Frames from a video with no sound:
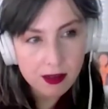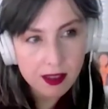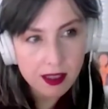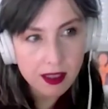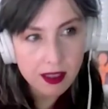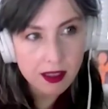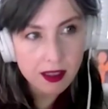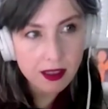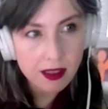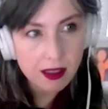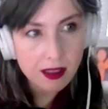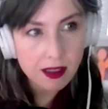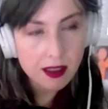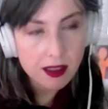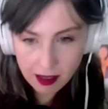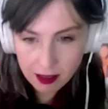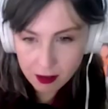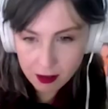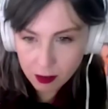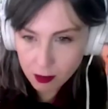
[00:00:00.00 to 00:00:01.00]
using,
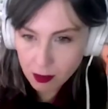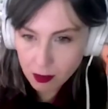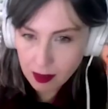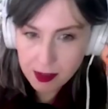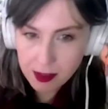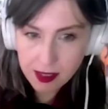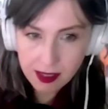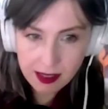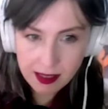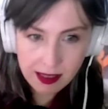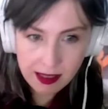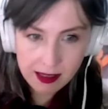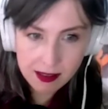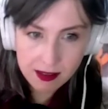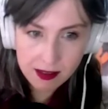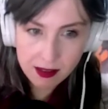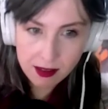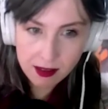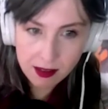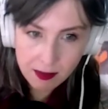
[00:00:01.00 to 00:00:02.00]
and your website has
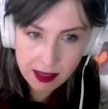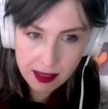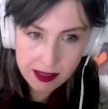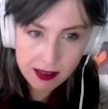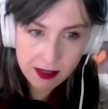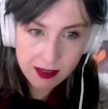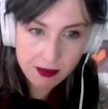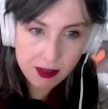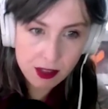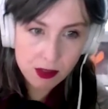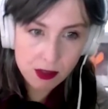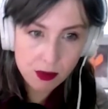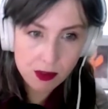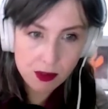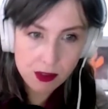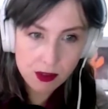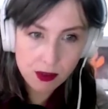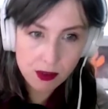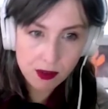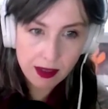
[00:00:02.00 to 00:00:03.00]
amazing visuals,
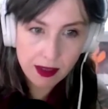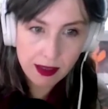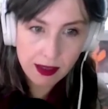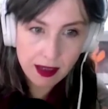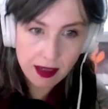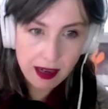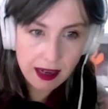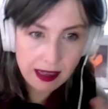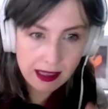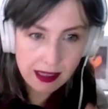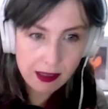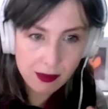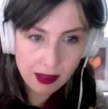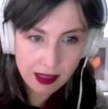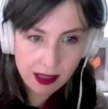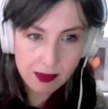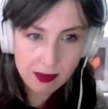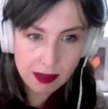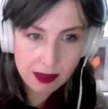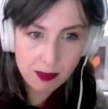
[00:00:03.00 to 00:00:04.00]
so I highly
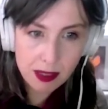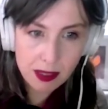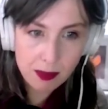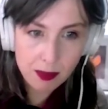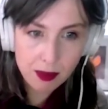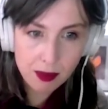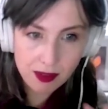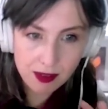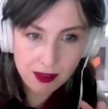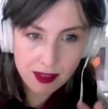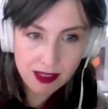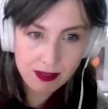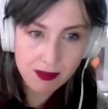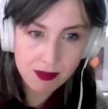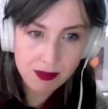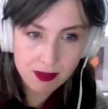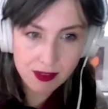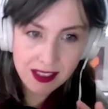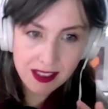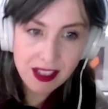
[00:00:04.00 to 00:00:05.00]
recommend people, and I'll give
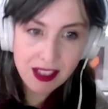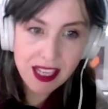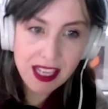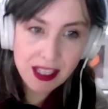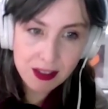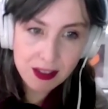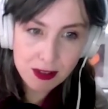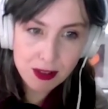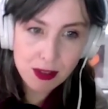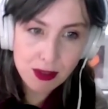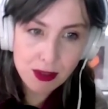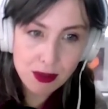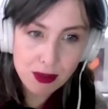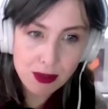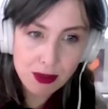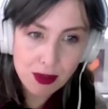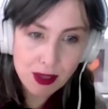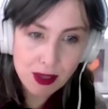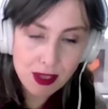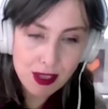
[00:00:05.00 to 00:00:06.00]
the link
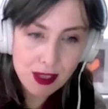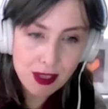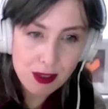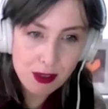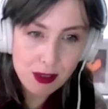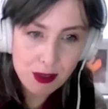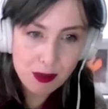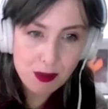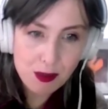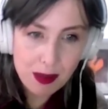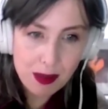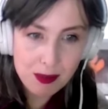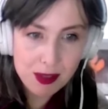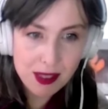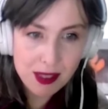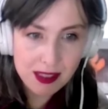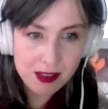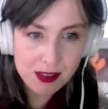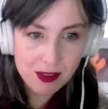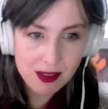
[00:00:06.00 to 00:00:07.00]
to your
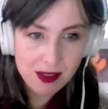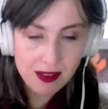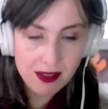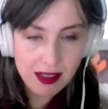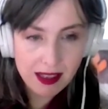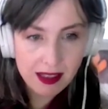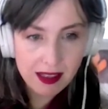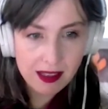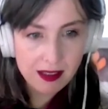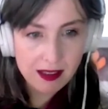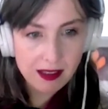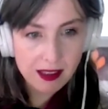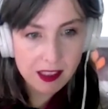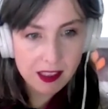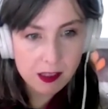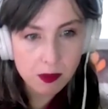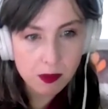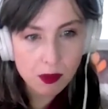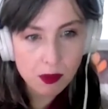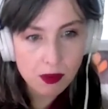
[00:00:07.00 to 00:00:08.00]
website so that they can
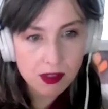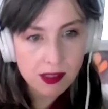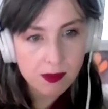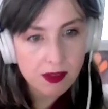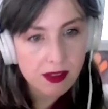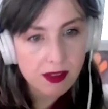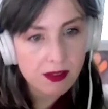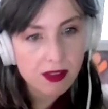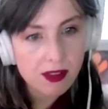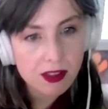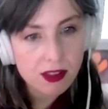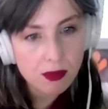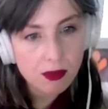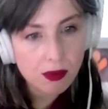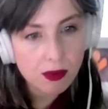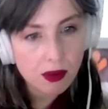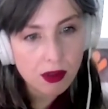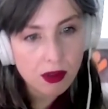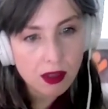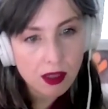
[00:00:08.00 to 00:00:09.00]
explore some of the
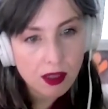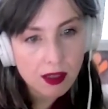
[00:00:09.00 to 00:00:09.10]
visual